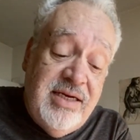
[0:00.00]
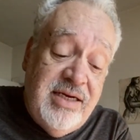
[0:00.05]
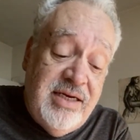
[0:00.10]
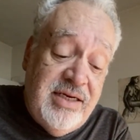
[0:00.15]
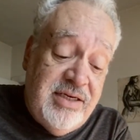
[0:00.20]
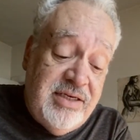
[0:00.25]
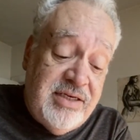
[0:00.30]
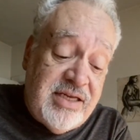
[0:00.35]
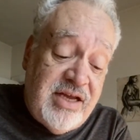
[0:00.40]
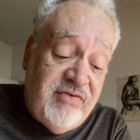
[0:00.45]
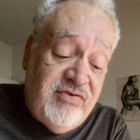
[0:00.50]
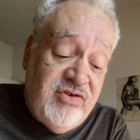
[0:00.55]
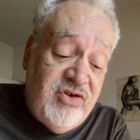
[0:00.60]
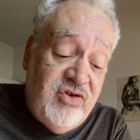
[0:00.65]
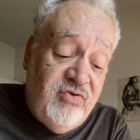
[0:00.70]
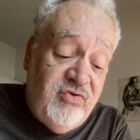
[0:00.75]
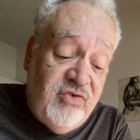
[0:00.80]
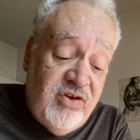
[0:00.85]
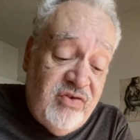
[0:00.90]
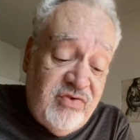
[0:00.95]
in his
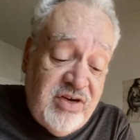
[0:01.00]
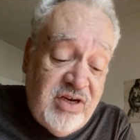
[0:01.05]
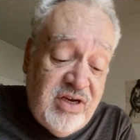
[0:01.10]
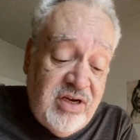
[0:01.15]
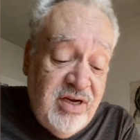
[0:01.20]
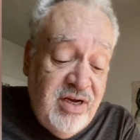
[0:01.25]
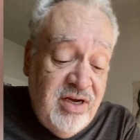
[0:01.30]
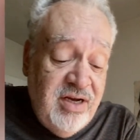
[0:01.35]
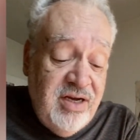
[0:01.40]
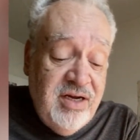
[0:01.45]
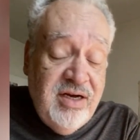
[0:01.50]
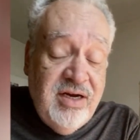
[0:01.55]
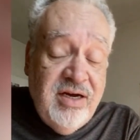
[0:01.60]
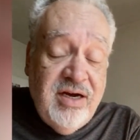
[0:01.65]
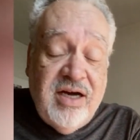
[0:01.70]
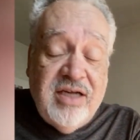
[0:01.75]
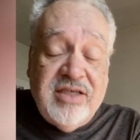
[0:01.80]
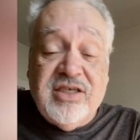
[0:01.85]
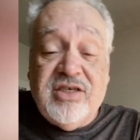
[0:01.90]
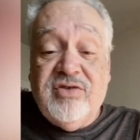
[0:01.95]
F-250
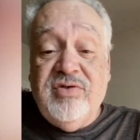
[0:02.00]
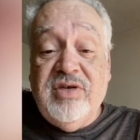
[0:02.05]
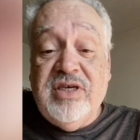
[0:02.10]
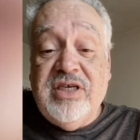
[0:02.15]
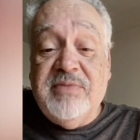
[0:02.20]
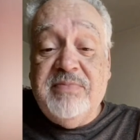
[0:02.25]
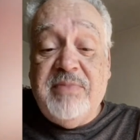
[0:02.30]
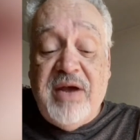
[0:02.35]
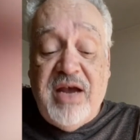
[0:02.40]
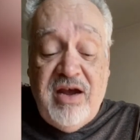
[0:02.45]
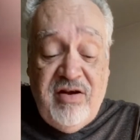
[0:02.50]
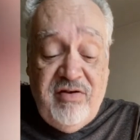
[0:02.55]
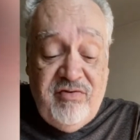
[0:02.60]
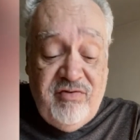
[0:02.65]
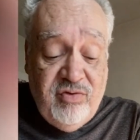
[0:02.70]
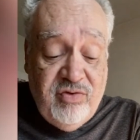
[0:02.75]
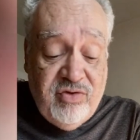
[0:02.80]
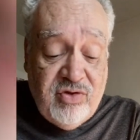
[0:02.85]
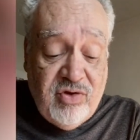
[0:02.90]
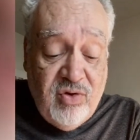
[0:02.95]
on streets paved
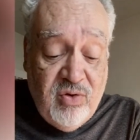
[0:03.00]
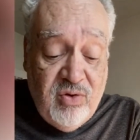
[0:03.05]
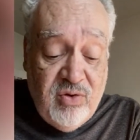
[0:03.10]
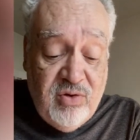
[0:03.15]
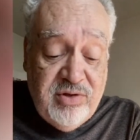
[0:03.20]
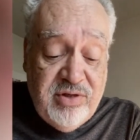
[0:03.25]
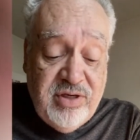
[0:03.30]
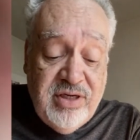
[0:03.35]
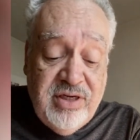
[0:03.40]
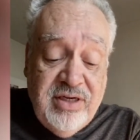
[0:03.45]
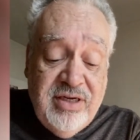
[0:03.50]
with gold,